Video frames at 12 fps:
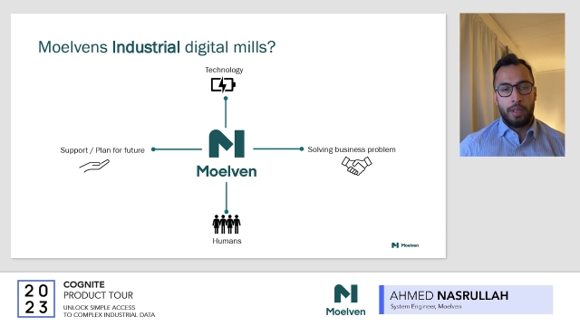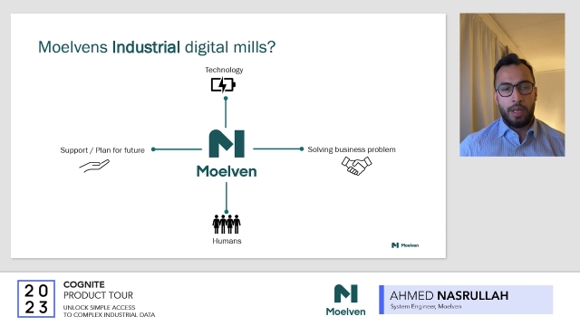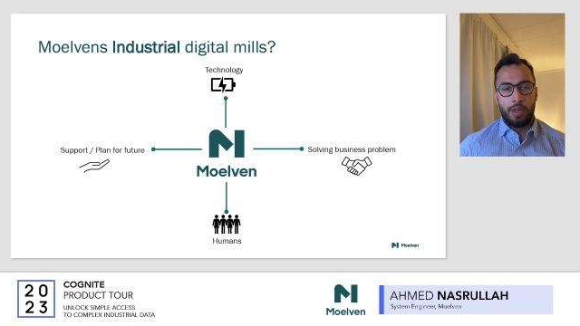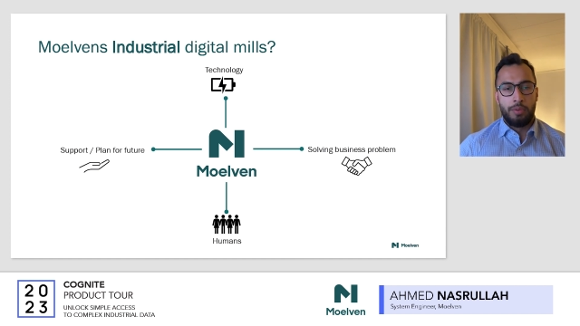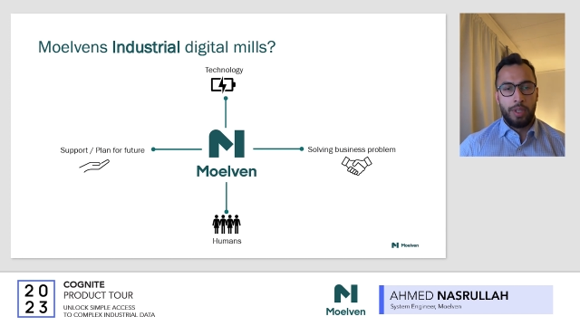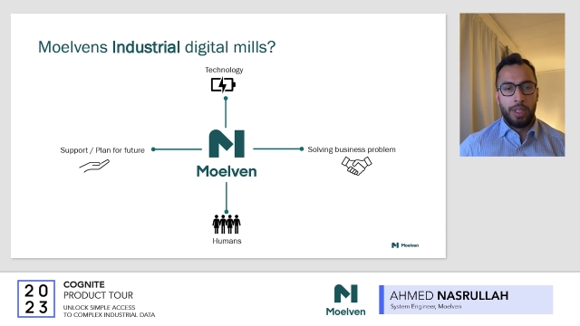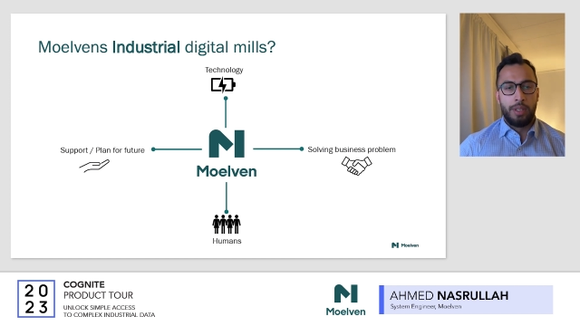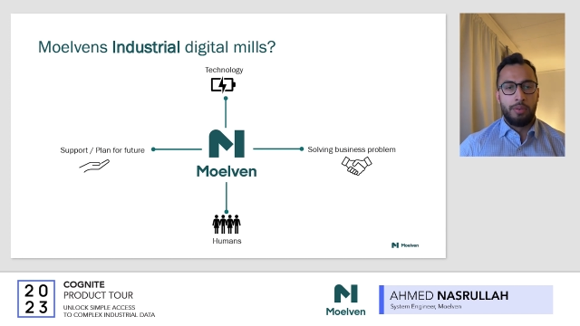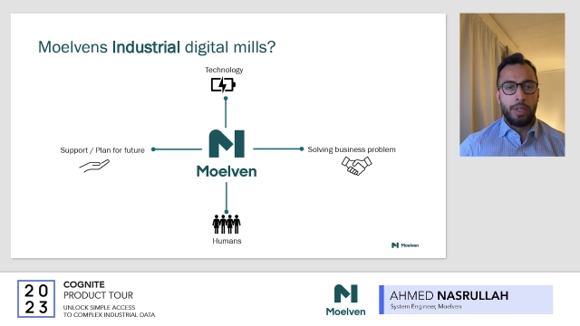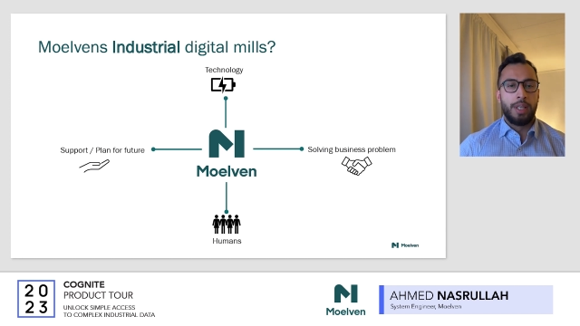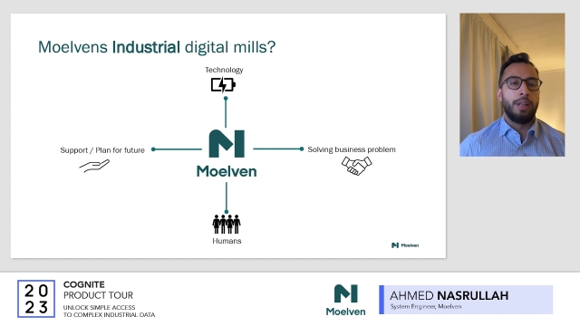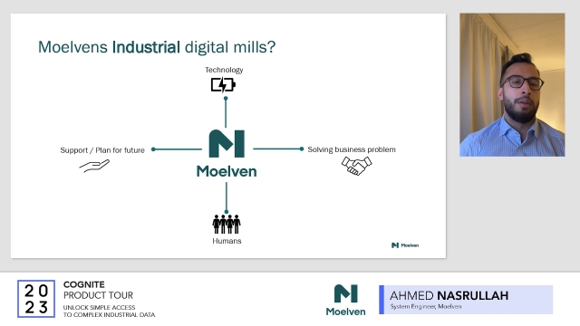a really,
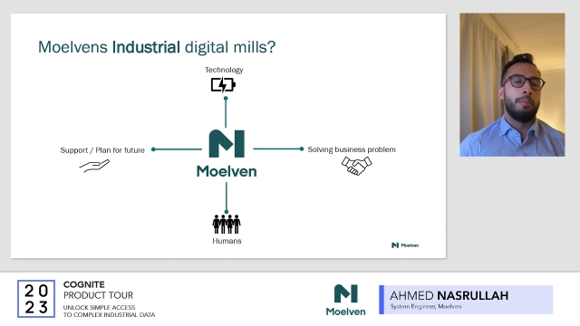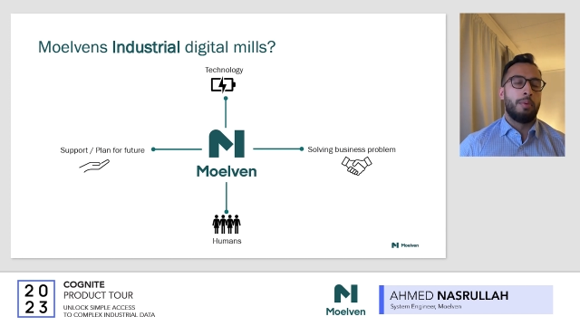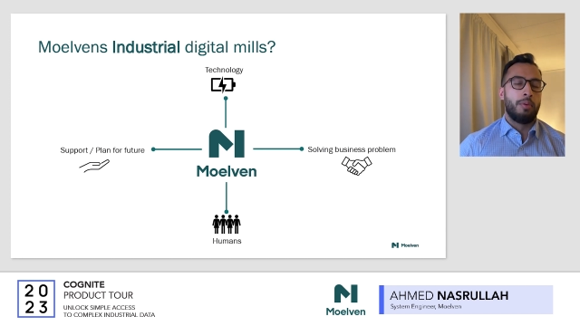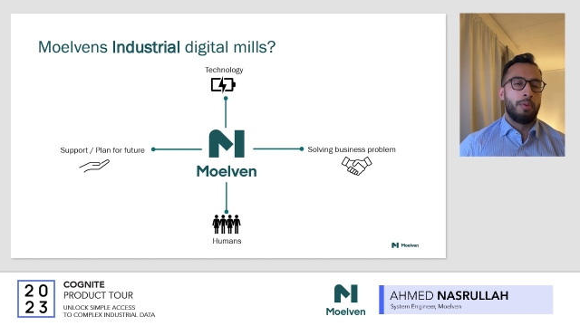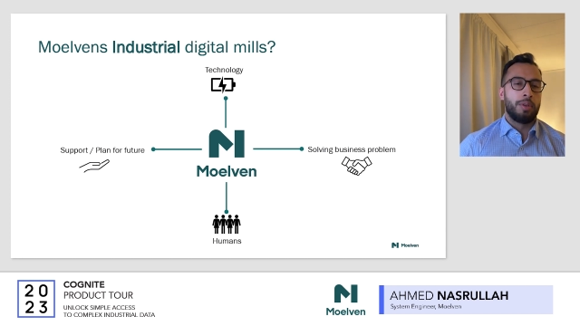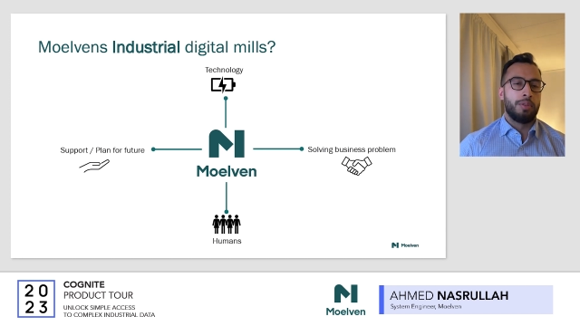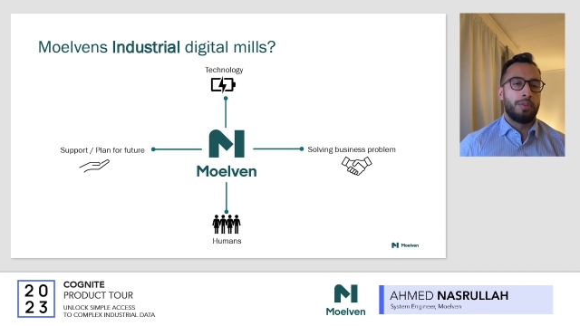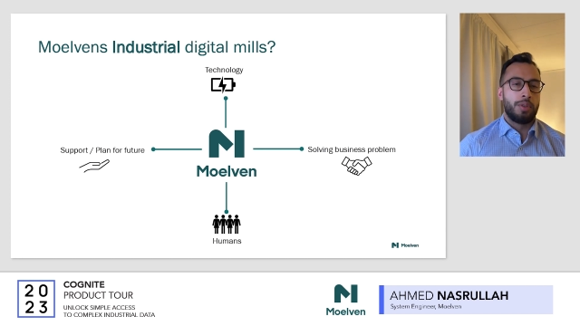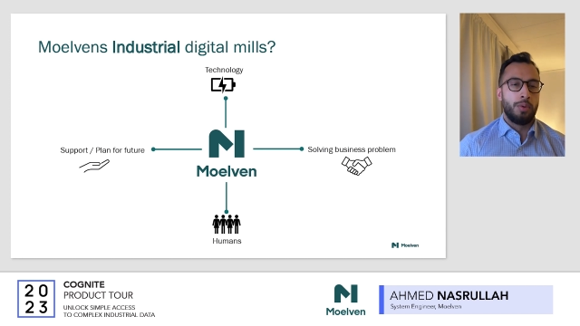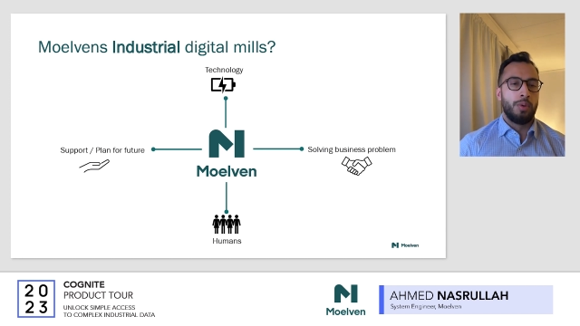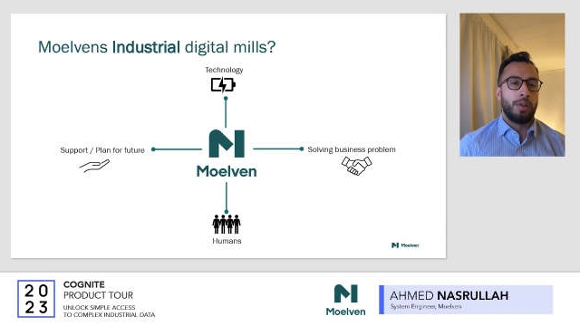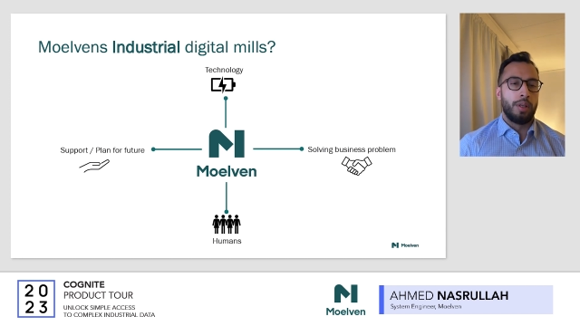really important
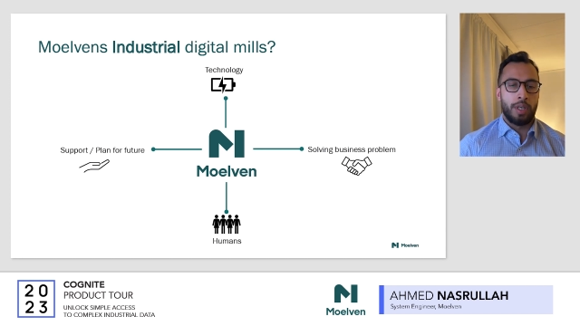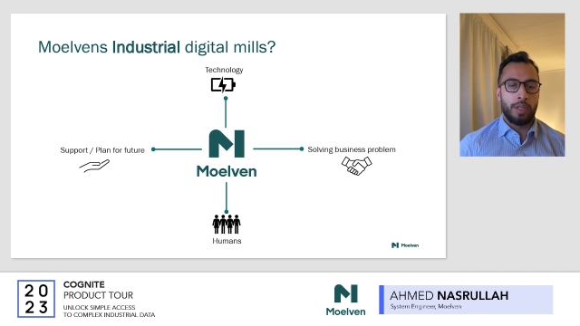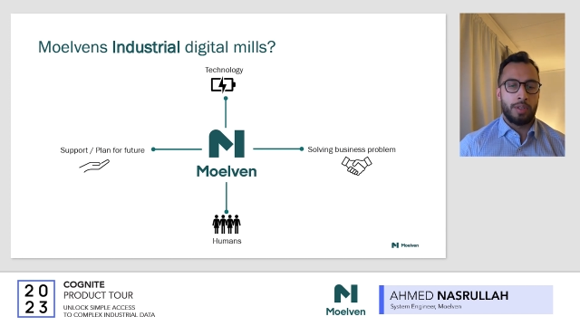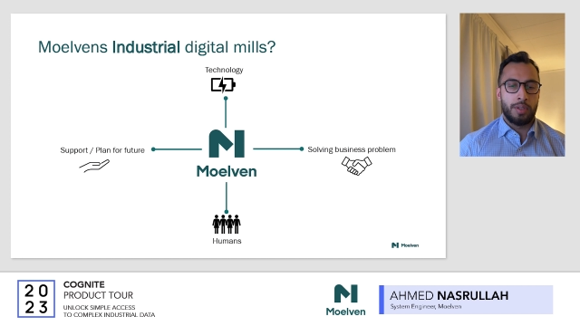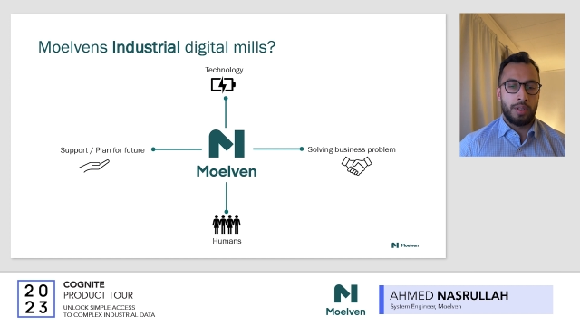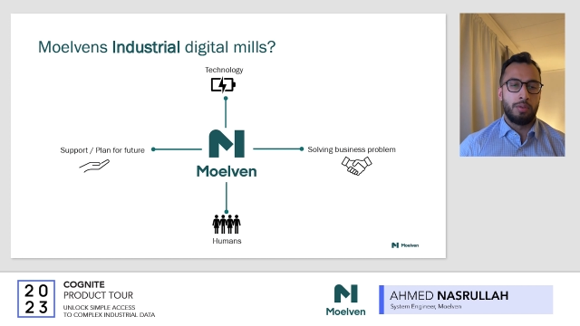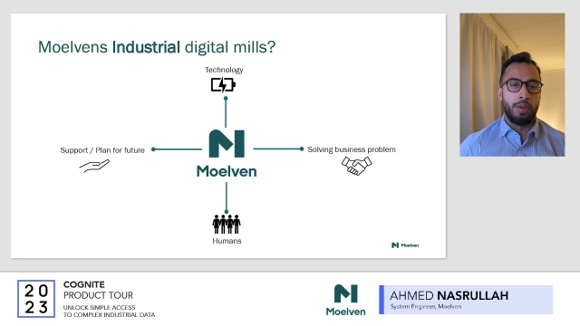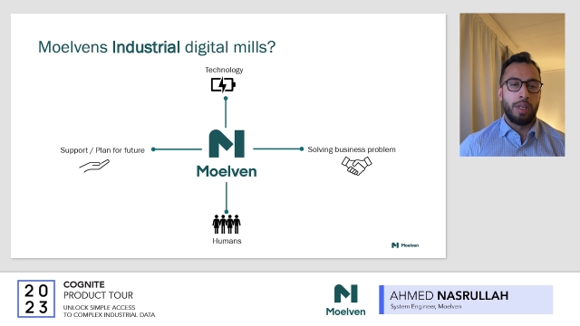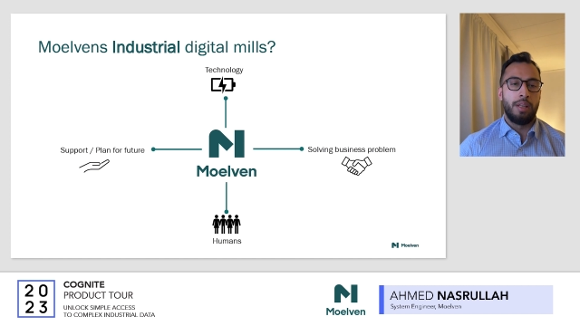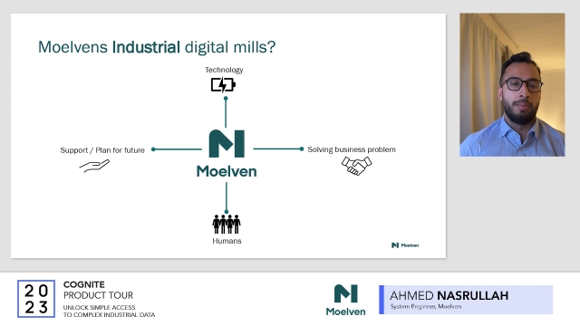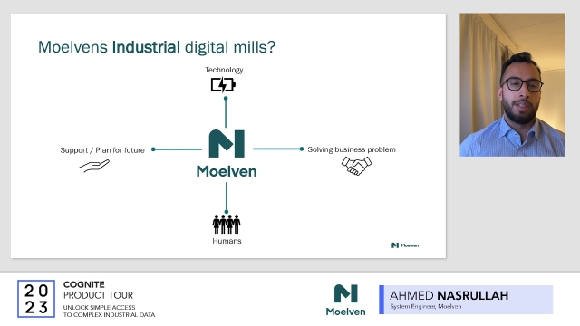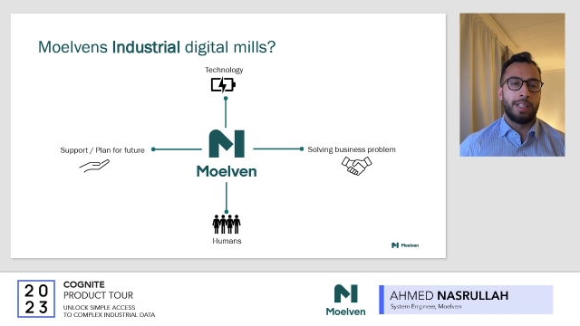tool for us to
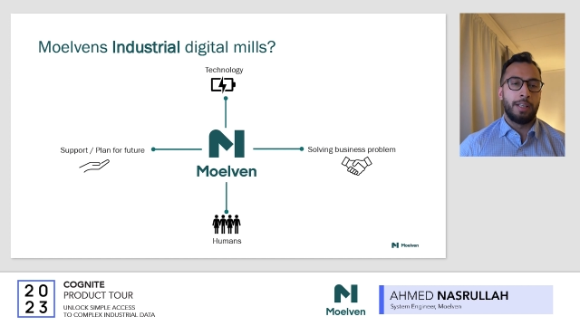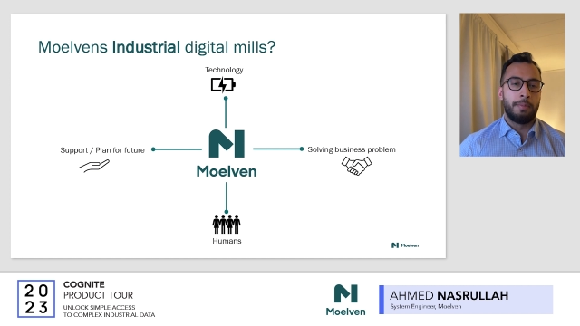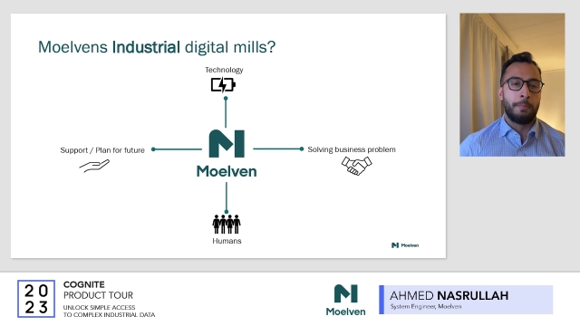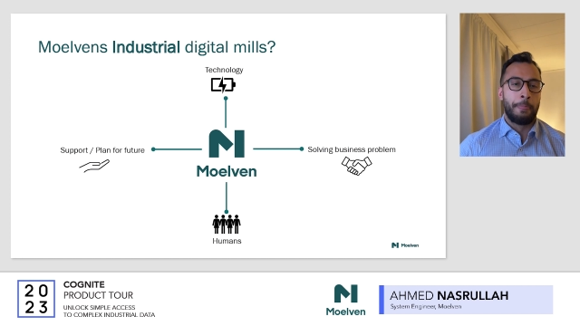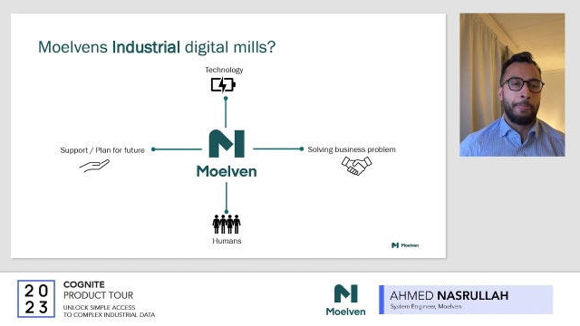enable that.